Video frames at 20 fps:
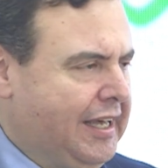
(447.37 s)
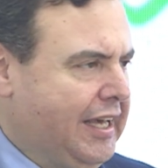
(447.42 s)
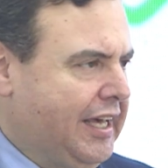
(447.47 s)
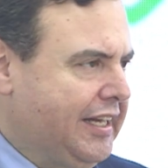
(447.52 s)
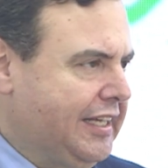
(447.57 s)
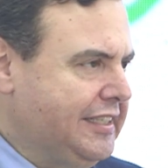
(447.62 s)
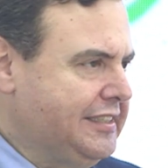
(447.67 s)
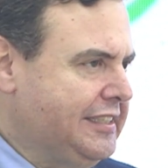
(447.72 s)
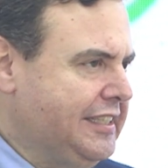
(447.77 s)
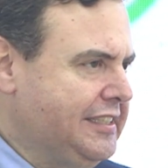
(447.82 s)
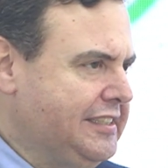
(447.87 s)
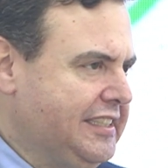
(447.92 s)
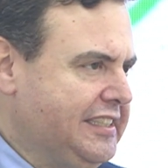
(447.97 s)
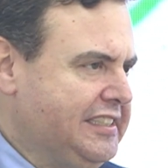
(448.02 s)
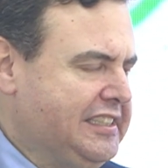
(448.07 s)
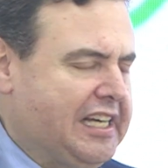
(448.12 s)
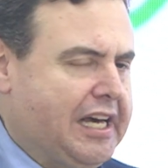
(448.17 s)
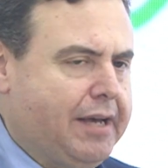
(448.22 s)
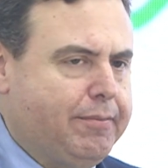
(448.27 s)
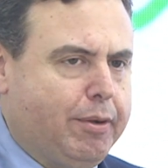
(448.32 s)
And I say
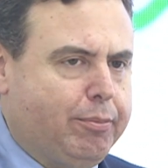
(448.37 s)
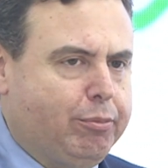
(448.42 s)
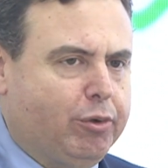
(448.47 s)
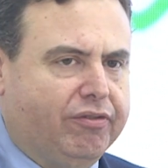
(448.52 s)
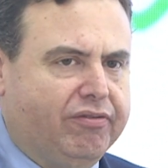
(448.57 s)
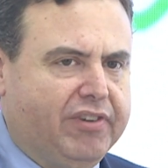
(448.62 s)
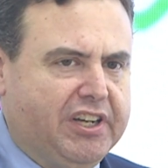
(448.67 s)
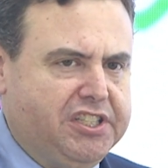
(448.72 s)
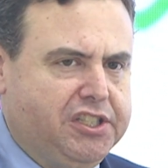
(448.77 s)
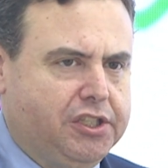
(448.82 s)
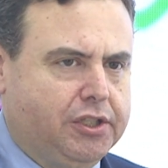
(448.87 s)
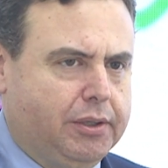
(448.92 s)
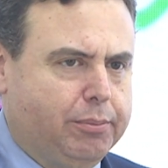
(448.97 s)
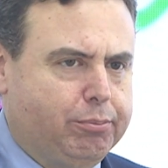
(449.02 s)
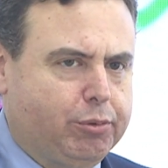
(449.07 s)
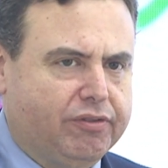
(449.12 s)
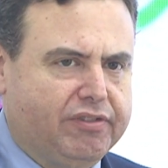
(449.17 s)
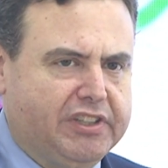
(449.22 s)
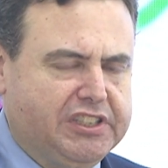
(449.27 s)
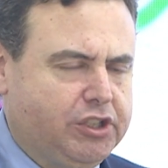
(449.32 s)
this, I'm a
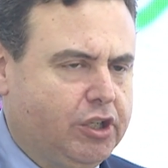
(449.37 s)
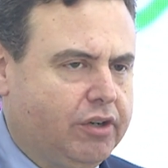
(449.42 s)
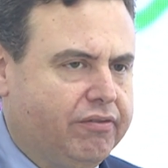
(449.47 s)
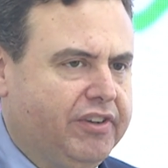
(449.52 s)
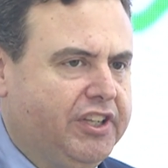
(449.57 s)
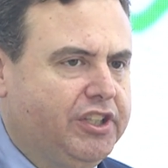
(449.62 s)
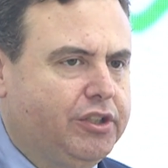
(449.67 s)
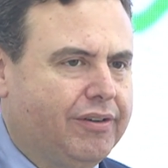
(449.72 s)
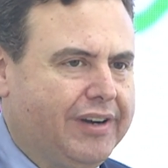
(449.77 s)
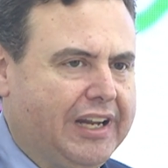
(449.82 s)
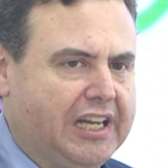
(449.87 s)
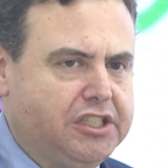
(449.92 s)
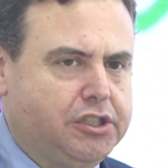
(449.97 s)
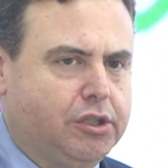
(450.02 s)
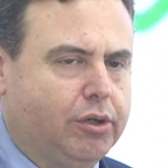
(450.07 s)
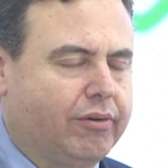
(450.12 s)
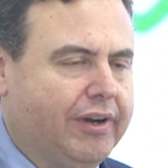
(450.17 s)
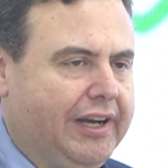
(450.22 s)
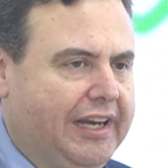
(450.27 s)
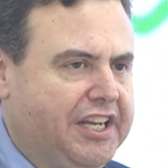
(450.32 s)
professor of
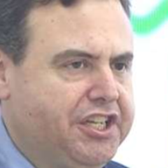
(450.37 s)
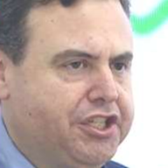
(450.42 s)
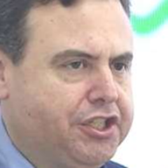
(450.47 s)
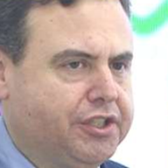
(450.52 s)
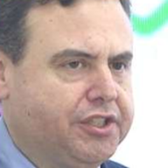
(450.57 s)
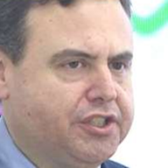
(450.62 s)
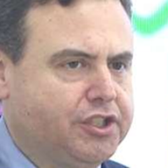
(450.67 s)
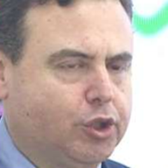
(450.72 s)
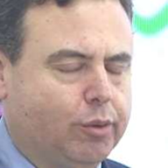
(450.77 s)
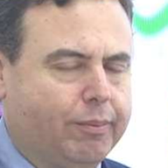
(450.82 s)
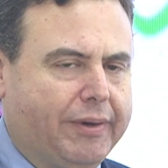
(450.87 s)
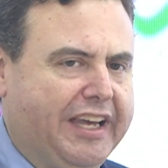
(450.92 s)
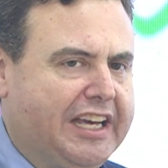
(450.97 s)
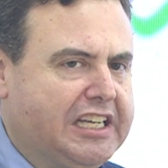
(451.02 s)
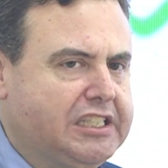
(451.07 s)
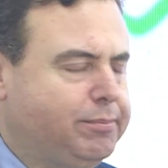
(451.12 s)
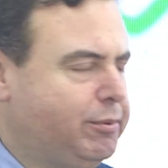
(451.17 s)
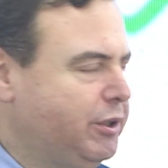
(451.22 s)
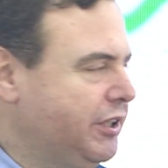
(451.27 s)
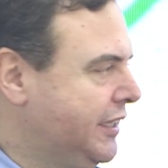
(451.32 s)
international relations, so my
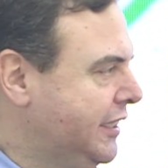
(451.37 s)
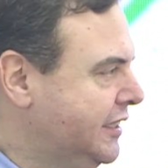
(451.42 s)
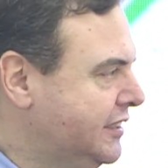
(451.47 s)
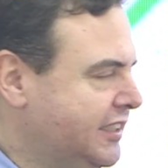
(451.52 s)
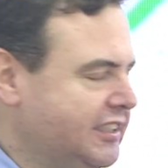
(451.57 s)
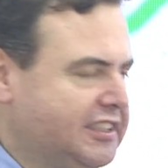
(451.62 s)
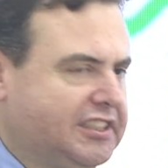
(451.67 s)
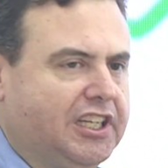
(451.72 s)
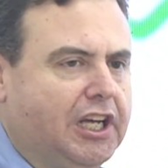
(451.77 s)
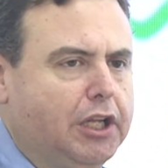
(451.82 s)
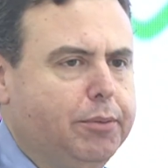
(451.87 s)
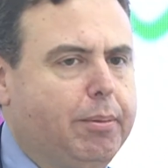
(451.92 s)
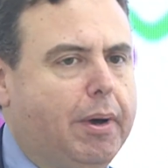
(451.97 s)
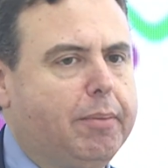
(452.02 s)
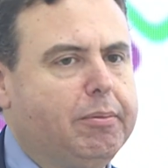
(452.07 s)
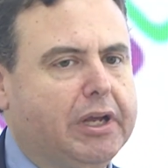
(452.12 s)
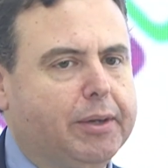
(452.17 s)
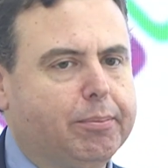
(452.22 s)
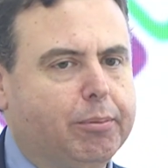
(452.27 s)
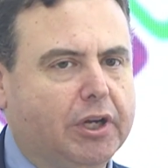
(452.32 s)
expertise is not
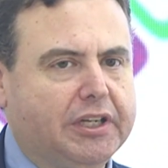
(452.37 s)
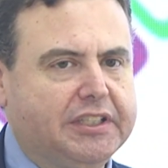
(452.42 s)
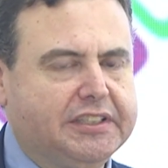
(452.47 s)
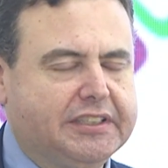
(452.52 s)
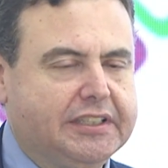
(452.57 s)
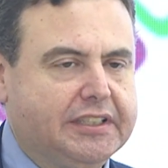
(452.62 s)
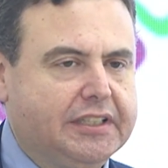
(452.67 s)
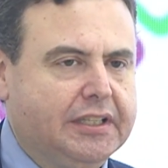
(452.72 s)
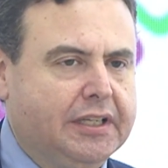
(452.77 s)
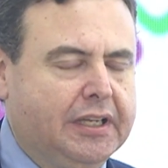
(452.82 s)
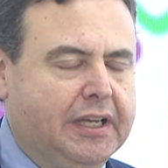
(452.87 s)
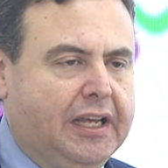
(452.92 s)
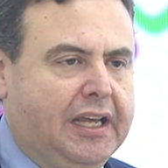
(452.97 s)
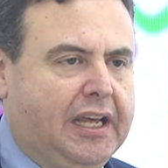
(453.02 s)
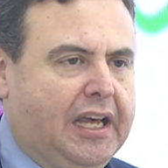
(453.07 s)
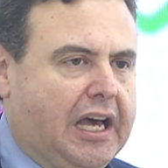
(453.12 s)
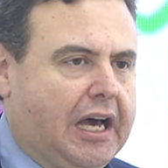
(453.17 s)
public policy.